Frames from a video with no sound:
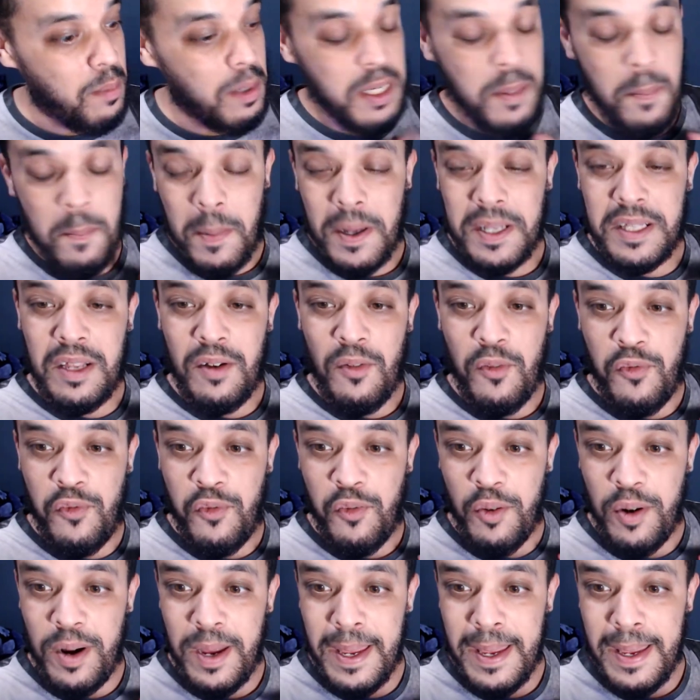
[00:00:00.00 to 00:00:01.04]
Smash a button
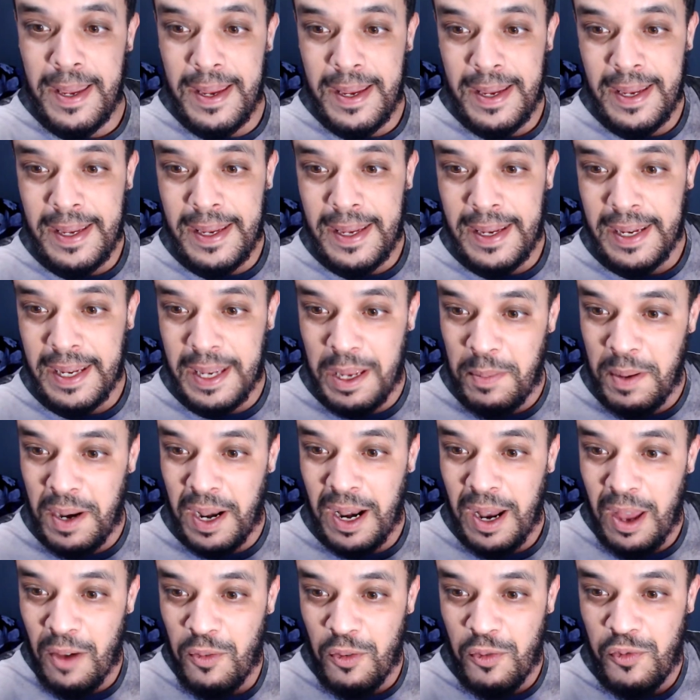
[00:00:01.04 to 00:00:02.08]
free. Give
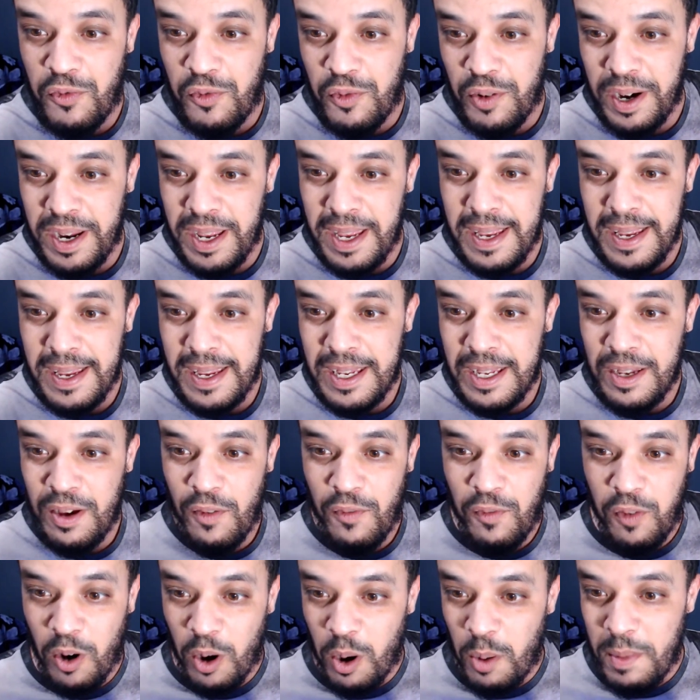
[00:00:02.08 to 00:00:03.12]
me love free.
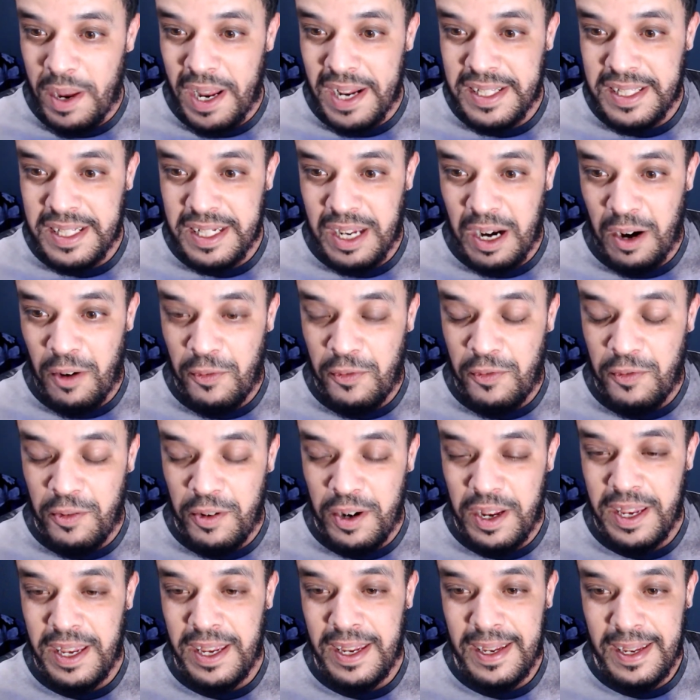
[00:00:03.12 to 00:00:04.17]
Follow me on Instagram
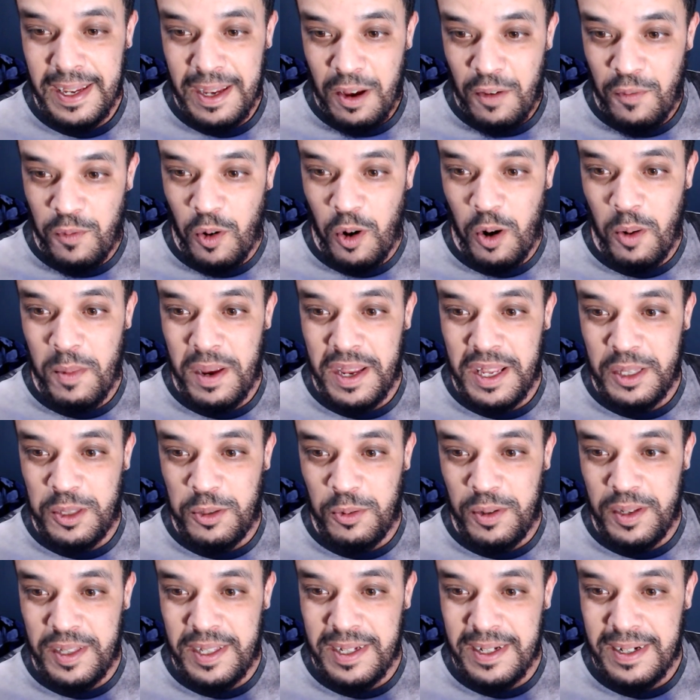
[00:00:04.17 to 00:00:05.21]
free. Follow me
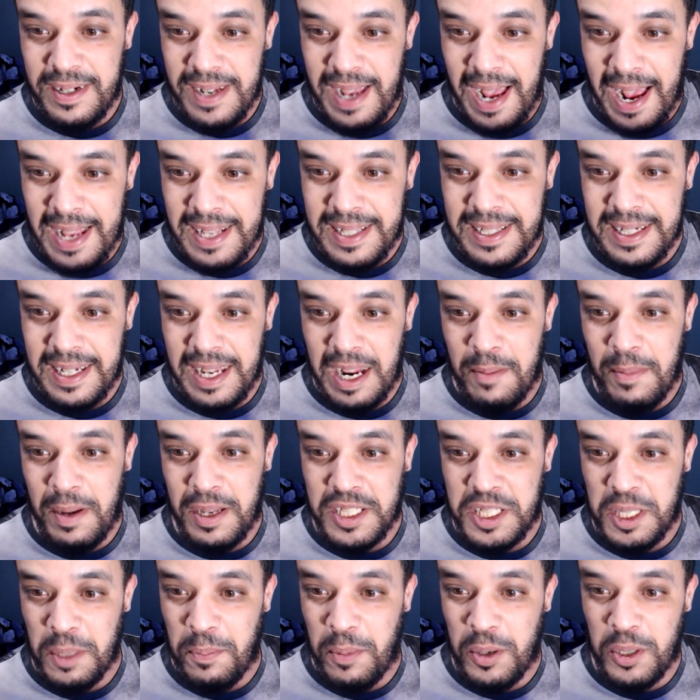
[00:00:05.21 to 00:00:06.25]
on Twitter,
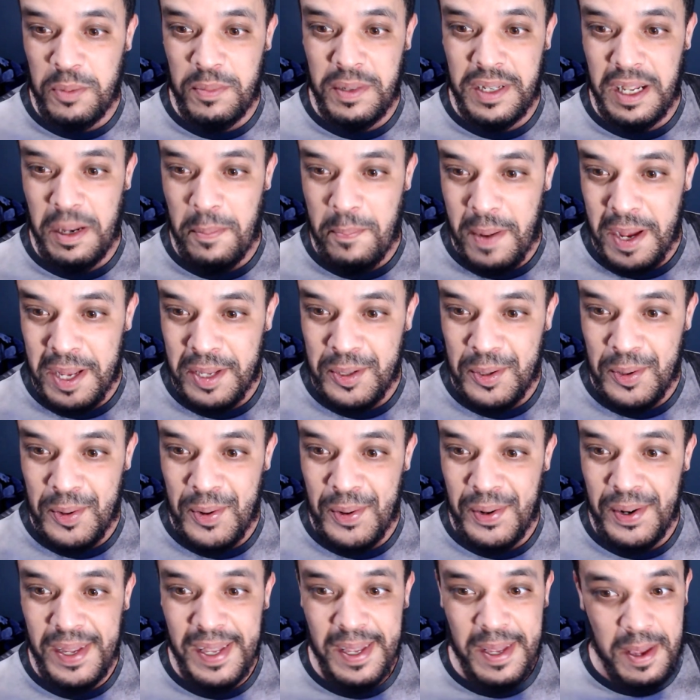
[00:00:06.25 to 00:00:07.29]
Instagram, and support me in
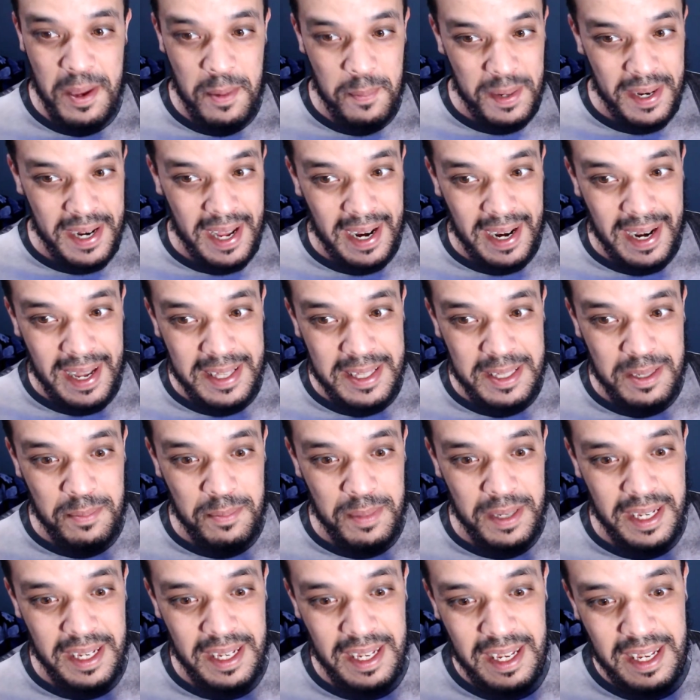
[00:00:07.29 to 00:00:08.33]
Patreon. Mean a lot
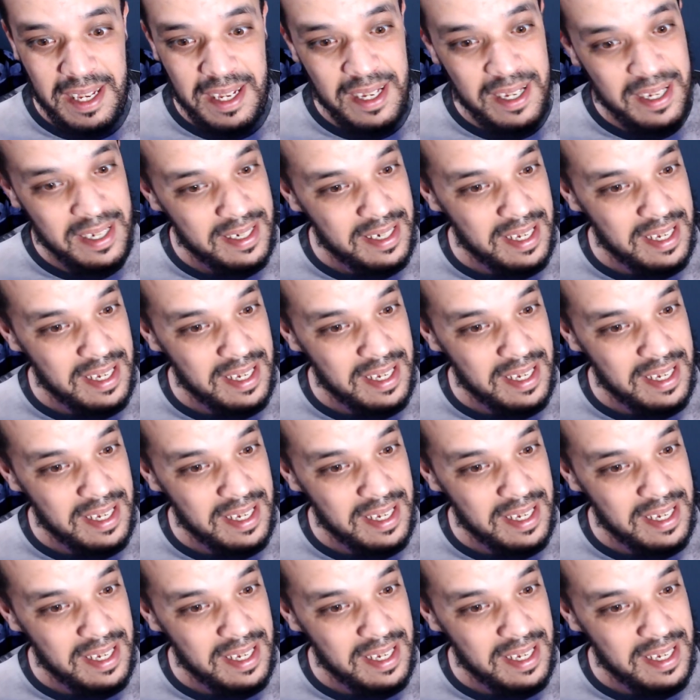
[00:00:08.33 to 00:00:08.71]
to me.